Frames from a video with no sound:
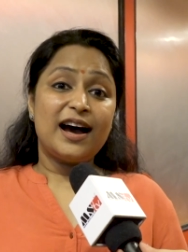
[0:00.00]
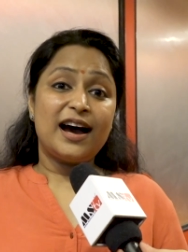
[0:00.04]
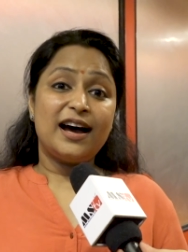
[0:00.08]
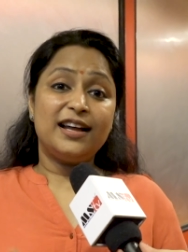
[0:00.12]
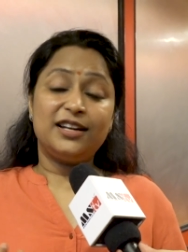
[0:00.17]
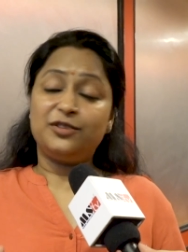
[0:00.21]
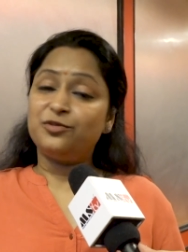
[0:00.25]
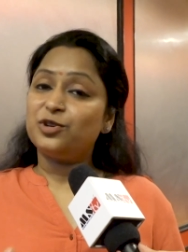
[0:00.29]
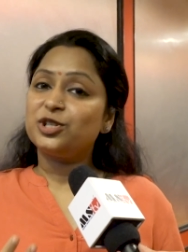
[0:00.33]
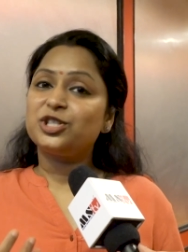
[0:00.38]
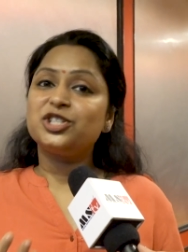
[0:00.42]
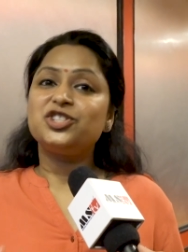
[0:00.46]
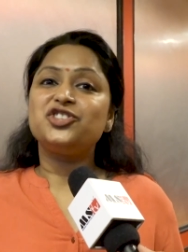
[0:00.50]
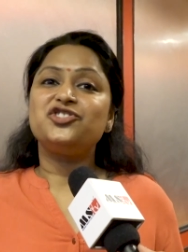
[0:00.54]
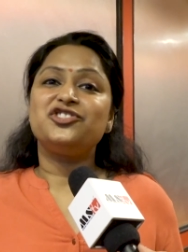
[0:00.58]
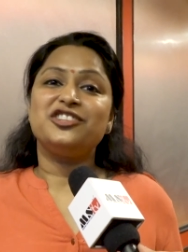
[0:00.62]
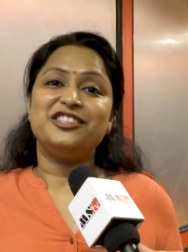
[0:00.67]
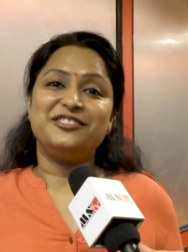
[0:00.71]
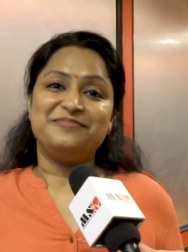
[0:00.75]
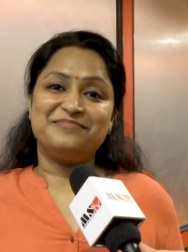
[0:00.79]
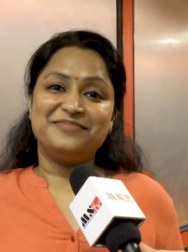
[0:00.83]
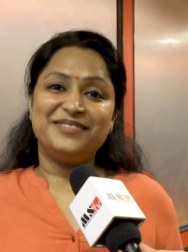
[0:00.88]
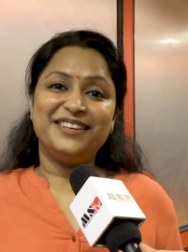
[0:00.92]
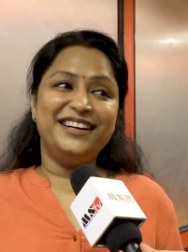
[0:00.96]
it was a
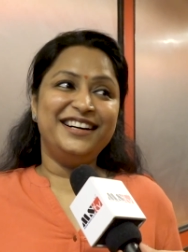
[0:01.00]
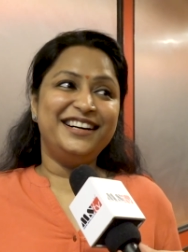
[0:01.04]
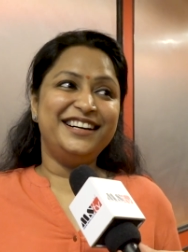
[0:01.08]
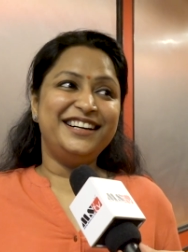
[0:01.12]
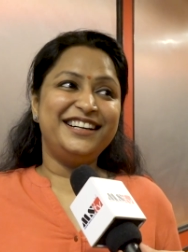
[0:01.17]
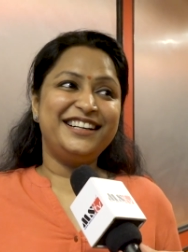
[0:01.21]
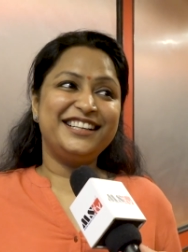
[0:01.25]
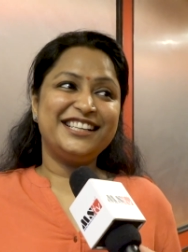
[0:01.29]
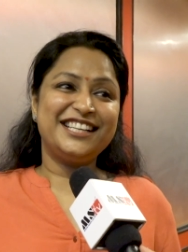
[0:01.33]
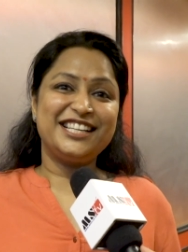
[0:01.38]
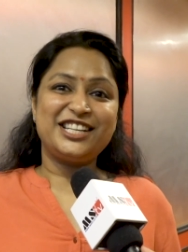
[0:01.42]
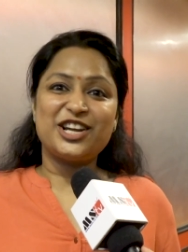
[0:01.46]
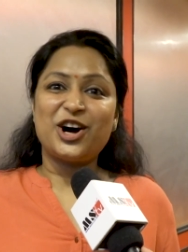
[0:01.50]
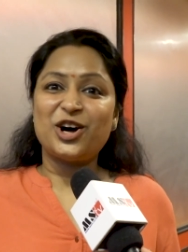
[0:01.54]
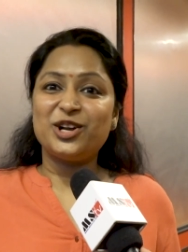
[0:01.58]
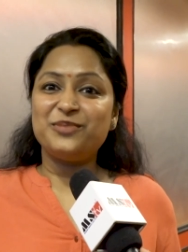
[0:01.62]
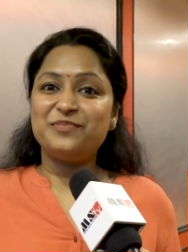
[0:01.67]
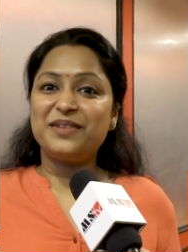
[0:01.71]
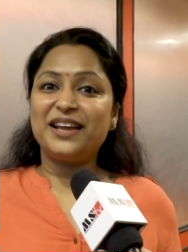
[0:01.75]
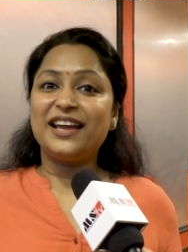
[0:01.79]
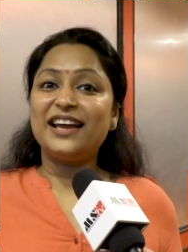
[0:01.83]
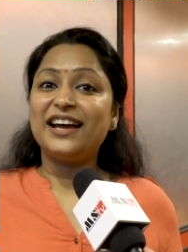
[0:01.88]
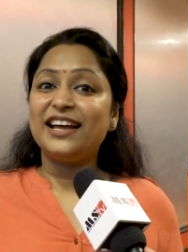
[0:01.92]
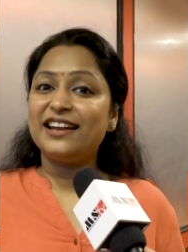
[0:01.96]
dream. It all
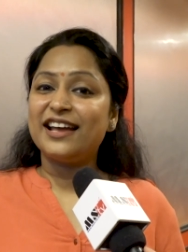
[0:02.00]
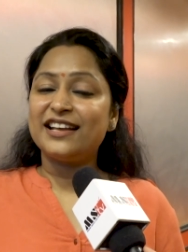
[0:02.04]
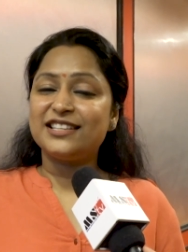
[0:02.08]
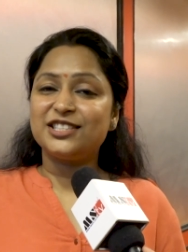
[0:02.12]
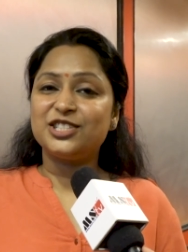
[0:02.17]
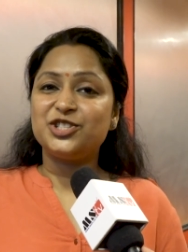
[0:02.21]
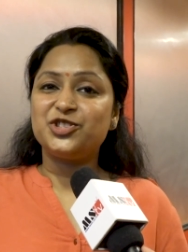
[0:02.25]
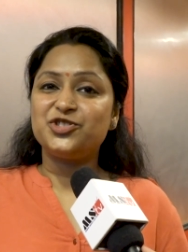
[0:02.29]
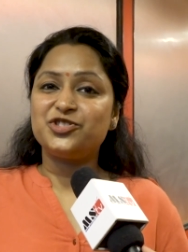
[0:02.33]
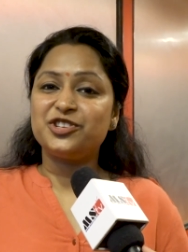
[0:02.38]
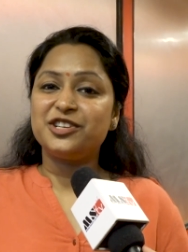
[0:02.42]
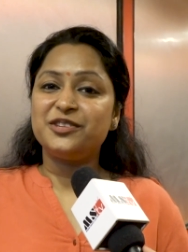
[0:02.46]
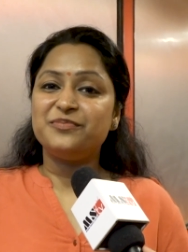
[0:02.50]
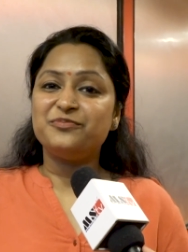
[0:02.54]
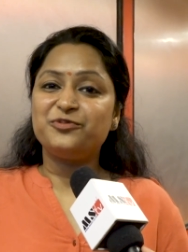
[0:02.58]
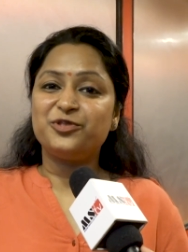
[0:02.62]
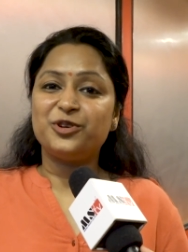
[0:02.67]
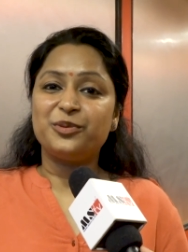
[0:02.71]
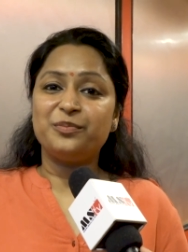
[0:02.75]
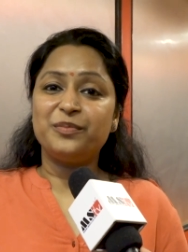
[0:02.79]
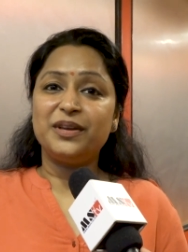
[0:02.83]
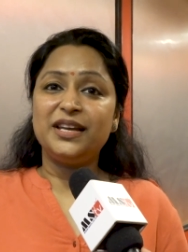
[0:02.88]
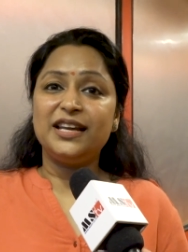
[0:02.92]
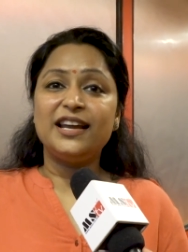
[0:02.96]
began as a dream
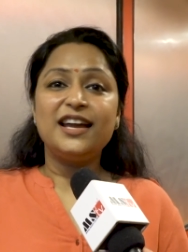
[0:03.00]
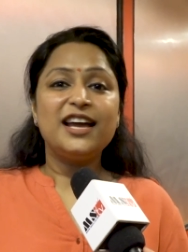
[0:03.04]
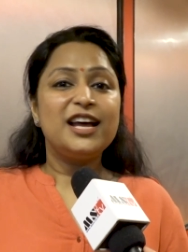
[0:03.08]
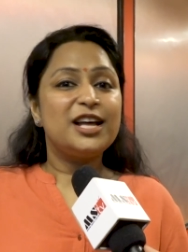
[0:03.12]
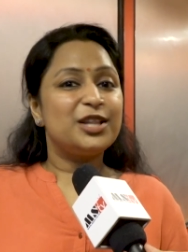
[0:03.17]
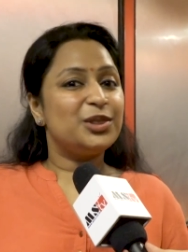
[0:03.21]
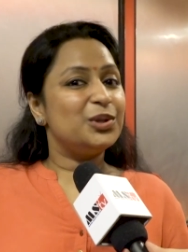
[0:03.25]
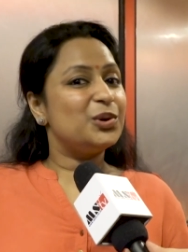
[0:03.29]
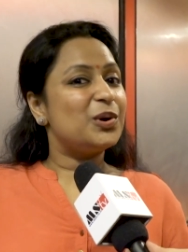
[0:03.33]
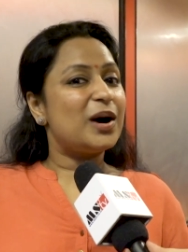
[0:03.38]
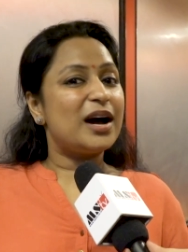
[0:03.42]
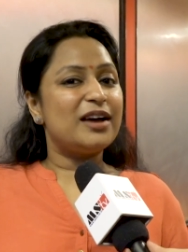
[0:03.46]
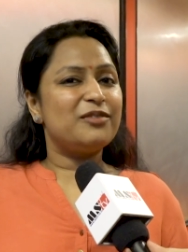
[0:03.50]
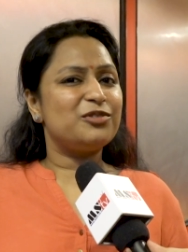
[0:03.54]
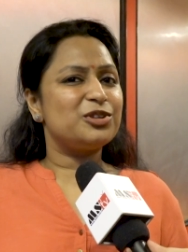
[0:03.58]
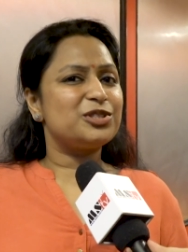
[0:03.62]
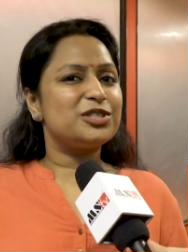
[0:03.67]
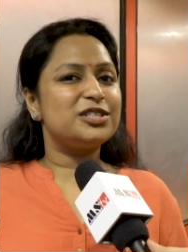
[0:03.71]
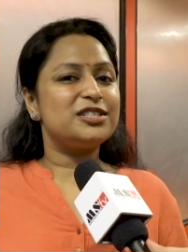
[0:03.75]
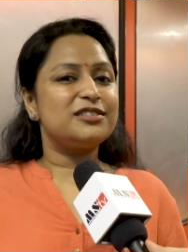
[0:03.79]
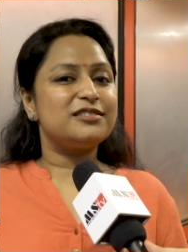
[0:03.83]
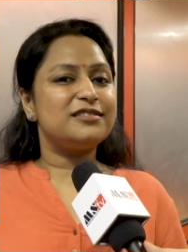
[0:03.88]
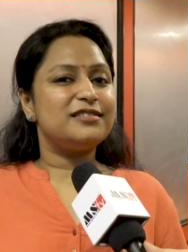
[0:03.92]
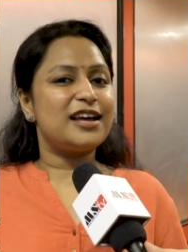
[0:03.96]
for me, though I
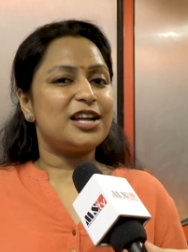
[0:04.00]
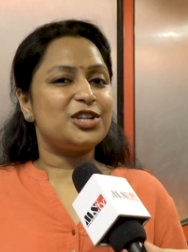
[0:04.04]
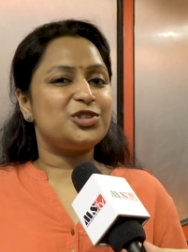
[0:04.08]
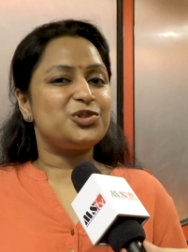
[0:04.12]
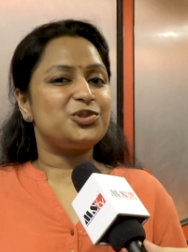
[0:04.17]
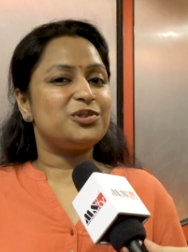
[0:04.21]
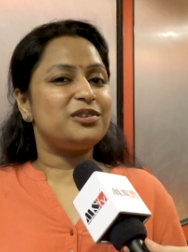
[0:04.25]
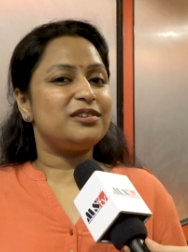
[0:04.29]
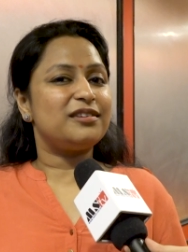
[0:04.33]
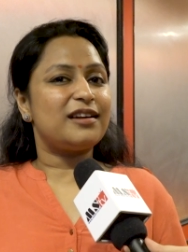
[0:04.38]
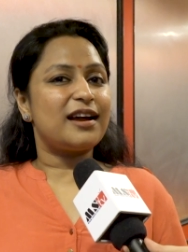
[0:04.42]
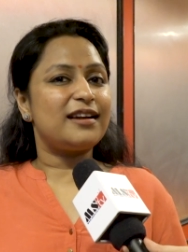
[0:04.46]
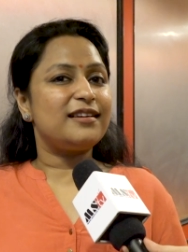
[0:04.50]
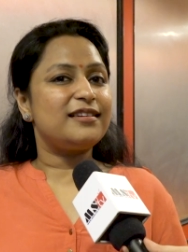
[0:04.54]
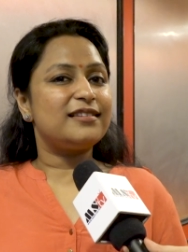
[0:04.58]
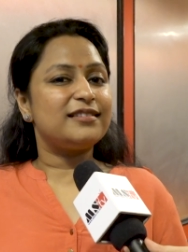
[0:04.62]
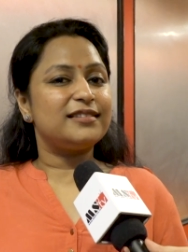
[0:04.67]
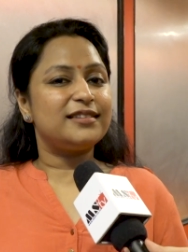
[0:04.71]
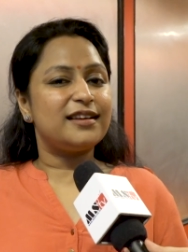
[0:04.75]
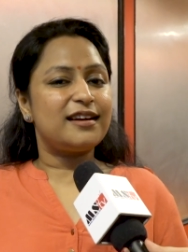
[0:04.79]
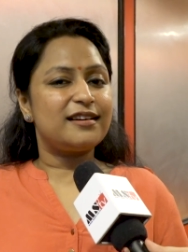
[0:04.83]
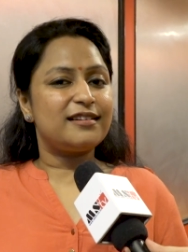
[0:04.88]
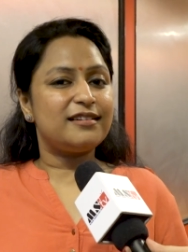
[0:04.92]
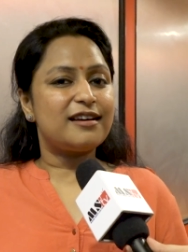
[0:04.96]
wasn't a natural
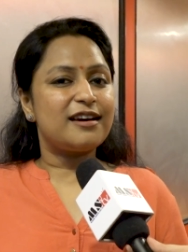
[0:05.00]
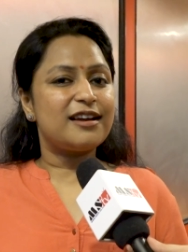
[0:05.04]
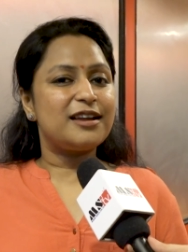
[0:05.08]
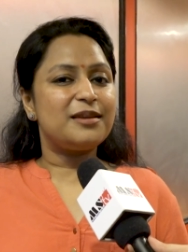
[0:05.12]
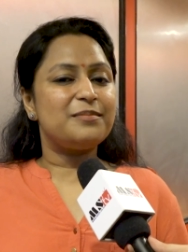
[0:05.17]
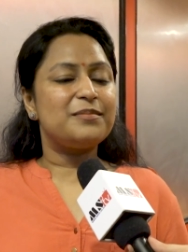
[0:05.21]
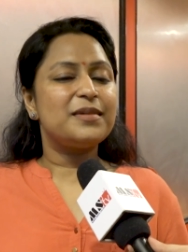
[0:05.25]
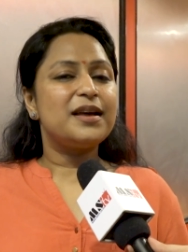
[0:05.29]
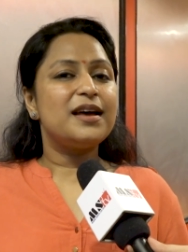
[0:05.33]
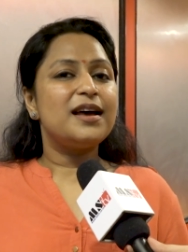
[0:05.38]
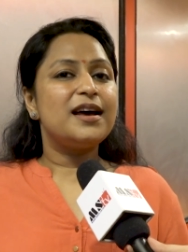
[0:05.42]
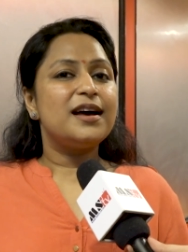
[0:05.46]
writer that time.